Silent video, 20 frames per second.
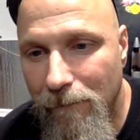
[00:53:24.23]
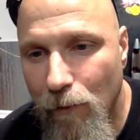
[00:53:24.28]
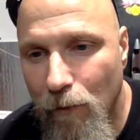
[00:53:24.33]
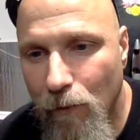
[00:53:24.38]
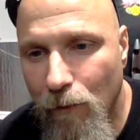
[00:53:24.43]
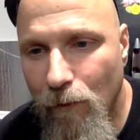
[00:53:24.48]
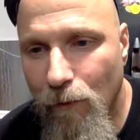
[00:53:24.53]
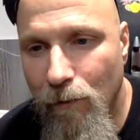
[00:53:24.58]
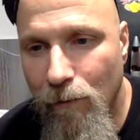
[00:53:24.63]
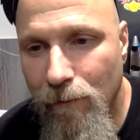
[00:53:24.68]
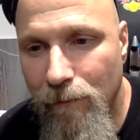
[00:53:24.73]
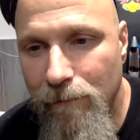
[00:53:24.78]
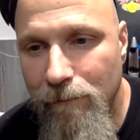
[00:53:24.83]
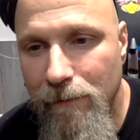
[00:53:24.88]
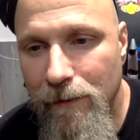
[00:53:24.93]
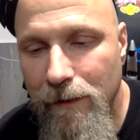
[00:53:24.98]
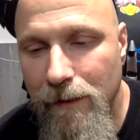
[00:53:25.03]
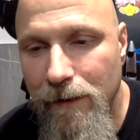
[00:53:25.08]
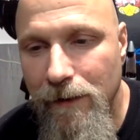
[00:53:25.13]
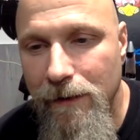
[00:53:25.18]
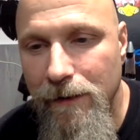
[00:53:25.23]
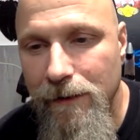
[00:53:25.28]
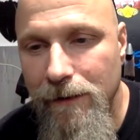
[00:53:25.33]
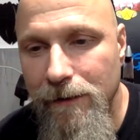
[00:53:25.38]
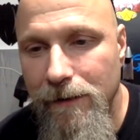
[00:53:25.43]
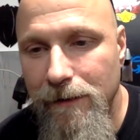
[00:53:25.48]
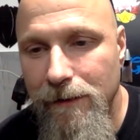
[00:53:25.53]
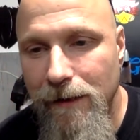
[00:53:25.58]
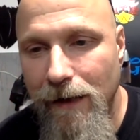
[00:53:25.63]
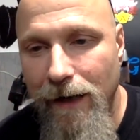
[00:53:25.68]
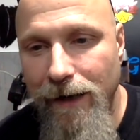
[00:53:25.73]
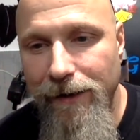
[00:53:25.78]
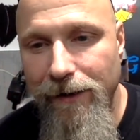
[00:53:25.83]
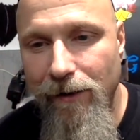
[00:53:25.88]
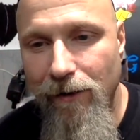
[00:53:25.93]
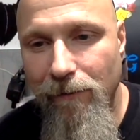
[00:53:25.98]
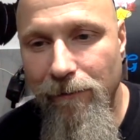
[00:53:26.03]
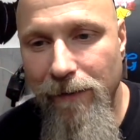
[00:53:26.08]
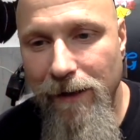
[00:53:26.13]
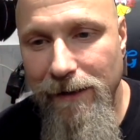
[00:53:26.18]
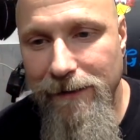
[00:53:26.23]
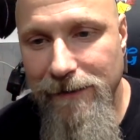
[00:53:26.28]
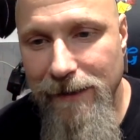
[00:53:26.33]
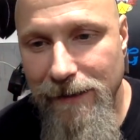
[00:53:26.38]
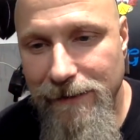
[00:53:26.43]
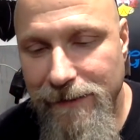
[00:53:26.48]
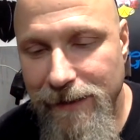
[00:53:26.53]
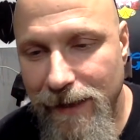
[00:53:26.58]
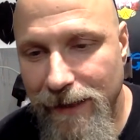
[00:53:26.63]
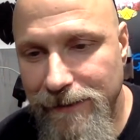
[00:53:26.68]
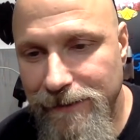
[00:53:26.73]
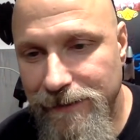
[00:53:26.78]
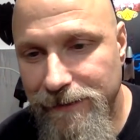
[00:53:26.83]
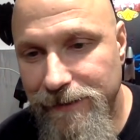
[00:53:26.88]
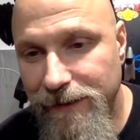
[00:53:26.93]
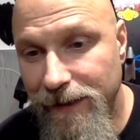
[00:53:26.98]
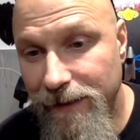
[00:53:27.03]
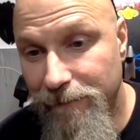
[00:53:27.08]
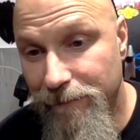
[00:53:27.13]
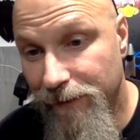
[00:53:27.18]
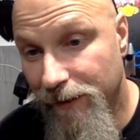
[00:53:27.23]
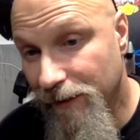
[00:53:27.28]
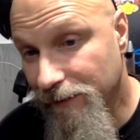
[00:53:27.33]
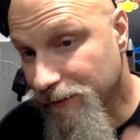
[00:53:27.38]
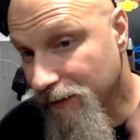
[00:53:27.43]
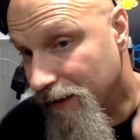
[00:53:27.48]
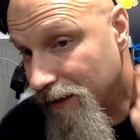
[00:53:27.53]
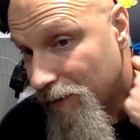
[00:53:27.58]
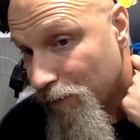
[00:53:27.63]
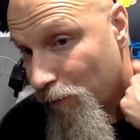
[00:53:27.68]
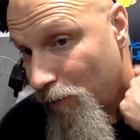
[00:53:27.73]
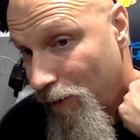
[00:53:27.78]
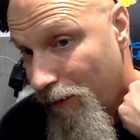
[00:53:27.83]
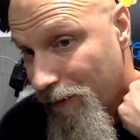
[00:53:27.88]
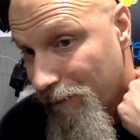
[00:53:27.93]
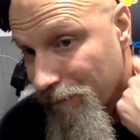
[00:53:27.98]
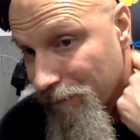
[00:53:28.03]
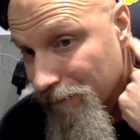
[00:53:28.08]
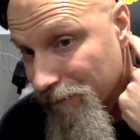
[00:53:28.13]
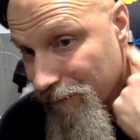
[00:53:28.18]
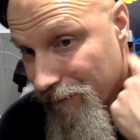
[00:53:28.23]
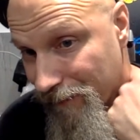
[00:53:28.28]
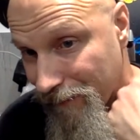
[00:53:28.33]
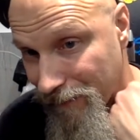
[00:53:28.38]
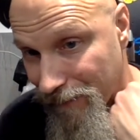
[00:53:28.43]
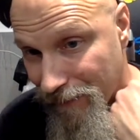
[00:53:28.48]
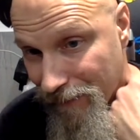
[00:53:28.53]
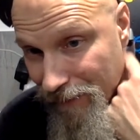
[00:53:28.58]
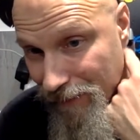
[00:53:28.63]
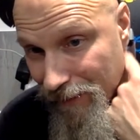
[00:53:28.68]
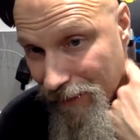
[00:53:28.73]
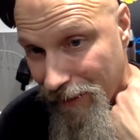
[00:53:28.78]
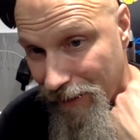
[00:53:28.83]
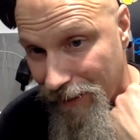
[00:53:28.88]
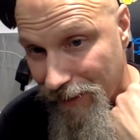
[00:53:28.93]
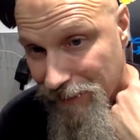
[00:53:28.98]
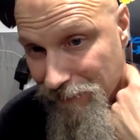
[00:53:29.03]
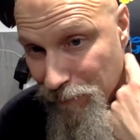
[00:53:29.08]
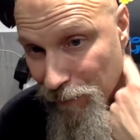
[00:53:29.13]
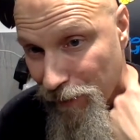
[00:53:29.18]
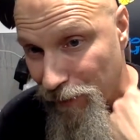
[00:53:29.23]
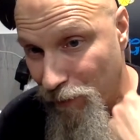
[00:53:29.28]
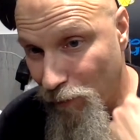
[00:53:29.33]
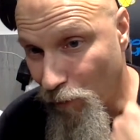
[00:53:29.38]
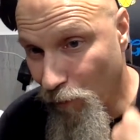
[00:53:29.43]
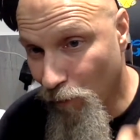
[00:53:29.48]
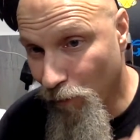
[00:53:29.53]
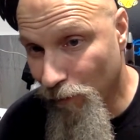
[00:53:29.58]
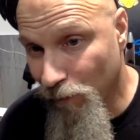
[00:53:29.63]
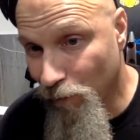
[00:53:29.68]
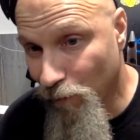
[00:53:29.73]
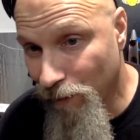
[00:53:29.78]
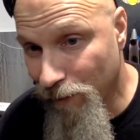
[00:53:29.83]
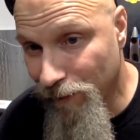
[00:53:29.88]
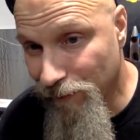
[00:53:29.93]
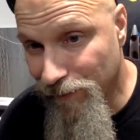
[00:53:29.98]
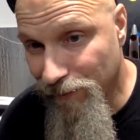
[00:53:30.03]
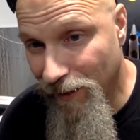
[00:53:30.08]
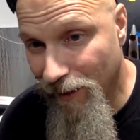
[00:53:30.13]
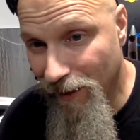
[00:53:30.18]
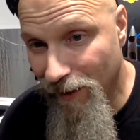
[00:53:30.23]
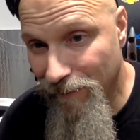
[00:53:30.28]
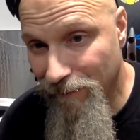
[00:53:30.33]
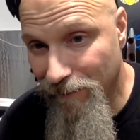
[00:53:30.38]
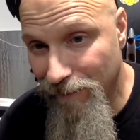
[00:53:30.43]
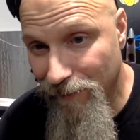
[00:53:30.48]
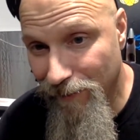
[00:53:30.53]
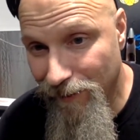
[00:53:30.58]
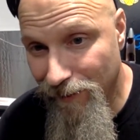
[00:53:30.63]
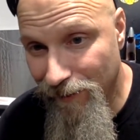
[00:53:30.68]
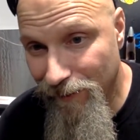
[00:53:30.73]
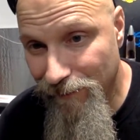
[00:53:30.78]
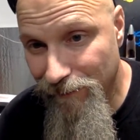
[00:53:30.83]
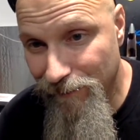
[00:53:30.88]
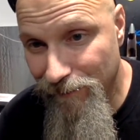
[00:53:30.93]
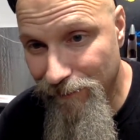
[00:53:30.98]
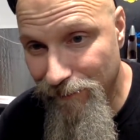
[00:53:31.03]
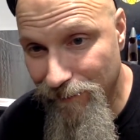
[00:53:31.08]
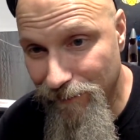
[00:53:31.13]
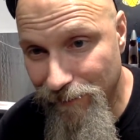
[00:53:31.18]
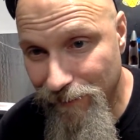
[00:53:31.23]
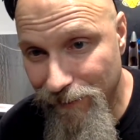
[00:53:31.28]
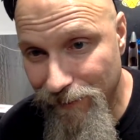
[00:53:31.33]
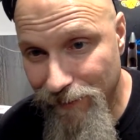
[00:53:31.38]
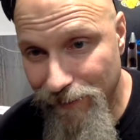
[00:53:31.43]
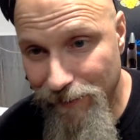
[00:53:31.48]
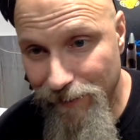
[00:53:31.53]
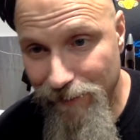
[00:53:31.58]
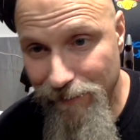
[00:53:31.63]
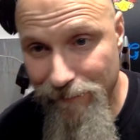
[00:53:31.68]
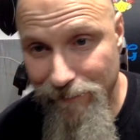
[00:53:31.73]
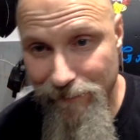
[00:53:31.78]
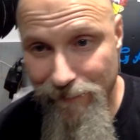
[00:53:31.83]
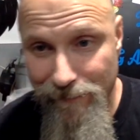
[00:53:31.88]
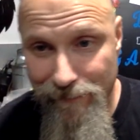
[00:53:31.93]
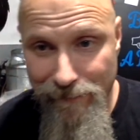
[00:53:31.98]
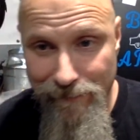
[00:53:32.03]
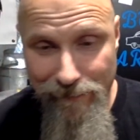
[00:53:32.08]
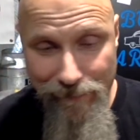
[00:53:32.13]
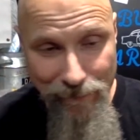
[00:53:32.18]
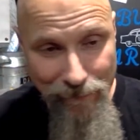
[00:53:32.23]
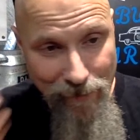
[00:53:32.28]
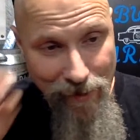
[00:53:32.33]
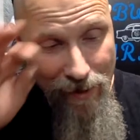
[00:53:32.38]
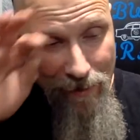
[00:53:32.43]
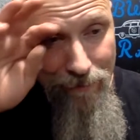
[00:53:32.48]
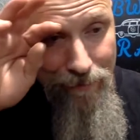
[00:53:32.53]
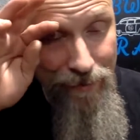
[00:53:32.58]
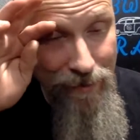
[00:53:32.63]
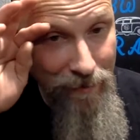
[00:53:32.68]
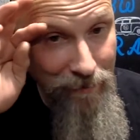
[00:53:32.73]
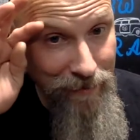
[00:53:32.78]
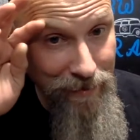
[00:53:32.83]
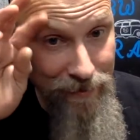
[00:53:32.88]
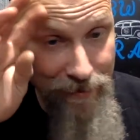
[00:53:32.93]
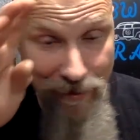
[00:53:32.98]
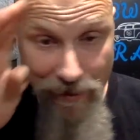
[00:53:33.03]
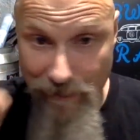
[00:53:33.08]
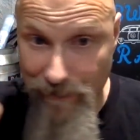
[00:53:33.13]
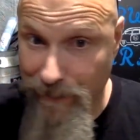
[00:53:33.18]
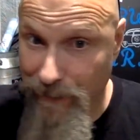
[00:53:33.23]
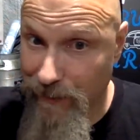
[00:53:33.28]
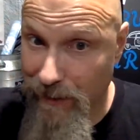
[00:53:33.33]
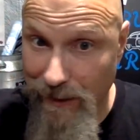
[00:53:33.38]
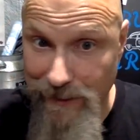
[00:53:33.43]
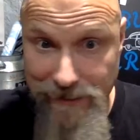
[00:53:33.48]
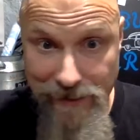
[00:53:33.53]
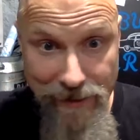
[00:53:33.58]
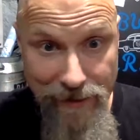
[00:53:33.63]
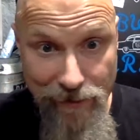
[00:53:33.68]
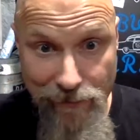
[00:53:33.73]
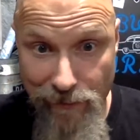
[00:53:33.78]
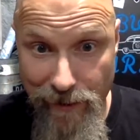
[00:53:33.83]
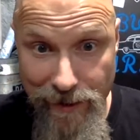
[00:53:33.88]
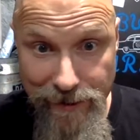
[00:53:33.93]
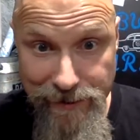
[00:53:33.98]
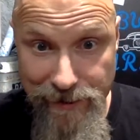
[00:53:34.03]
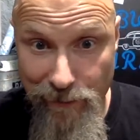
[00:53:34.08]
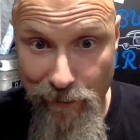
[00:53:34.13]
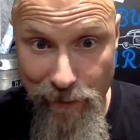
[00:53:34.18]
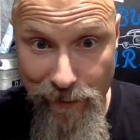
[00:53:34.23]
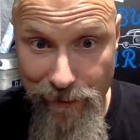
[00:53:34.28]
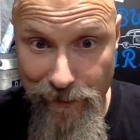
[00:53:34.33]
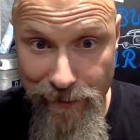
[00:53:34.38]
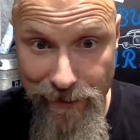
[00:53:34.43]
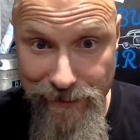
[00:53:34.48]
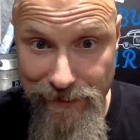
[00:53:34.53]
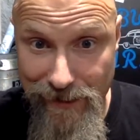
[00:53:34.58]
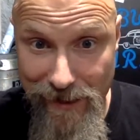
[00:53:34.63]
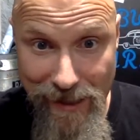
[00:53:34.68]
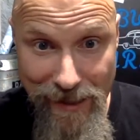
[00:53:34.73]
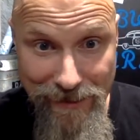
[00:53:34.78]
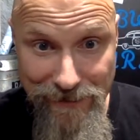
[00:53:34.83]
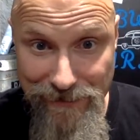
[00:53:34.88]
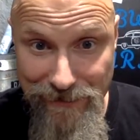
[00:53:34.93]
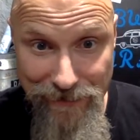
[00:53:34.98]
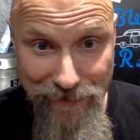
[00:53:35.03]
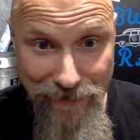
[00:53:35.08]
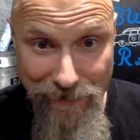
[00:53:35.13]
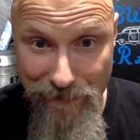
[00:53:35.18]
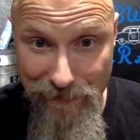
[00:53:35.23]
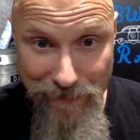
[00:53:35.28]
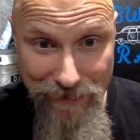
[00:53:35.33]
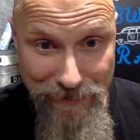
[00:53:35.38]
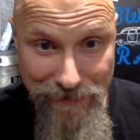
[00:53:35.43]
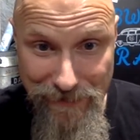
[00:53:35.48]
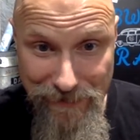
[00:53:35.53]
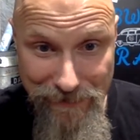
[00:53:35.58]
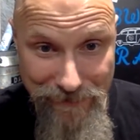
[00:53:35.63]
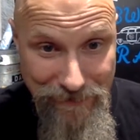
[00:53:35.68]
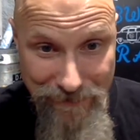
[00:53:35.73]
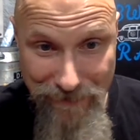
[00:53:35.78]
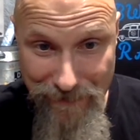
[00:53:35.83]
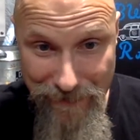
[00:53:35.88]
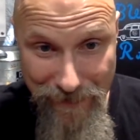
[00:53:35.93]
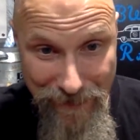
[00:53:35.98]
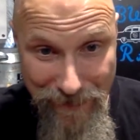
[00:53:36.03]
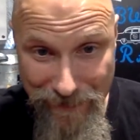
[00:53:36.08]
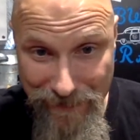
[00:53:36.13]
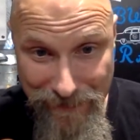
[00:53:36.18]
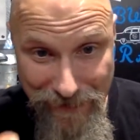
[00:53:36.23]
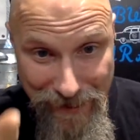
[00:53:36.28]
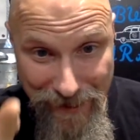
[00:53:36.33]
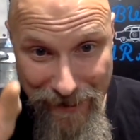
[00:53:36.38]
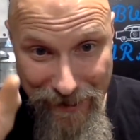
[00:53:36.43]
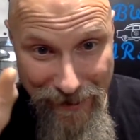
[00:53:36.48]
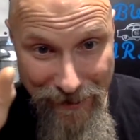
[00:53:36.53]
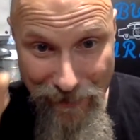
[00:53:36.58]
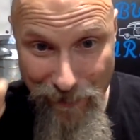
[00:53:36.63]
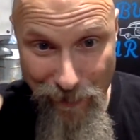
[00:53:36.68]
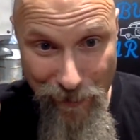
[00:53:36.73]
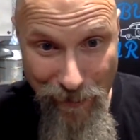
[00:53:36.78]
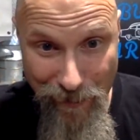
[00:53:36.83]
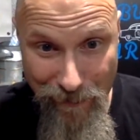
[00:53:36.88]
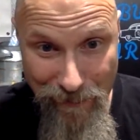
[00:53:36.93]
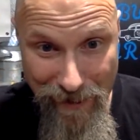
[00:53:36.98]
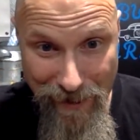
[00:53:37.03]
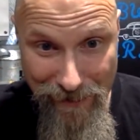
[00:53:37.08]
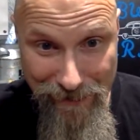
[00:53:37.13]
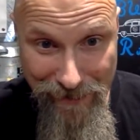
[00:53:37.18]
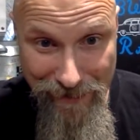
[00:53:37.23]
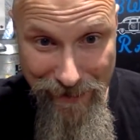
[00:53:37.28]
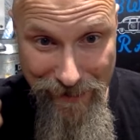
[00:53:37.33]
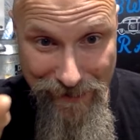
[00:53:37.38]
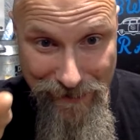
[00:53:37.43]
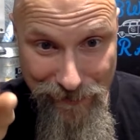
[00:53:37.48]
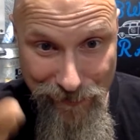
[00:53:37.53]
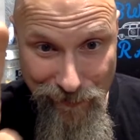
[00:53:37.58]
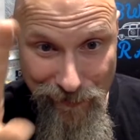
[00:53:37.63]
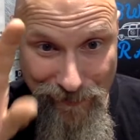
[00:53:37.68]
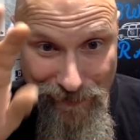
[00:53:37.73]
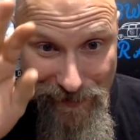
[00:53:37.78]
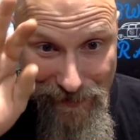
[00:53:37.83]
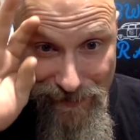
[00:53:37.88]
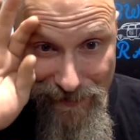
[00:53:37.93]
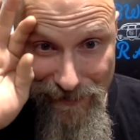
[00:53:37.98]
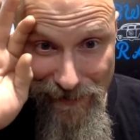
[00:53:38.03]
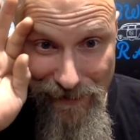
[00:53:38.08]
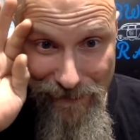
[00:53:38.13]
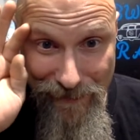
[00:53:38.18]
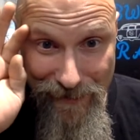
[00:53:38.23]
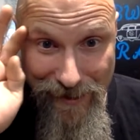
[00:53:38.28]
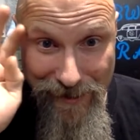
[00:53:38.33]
Ooh, I know about that Texas heat, but I'll tell you what, it's pretty cool in the wintertime, uh, Robert. I mean, you guys had a crazy winter this last year. Don't misunderstand. I know all about the ice storms and stuff.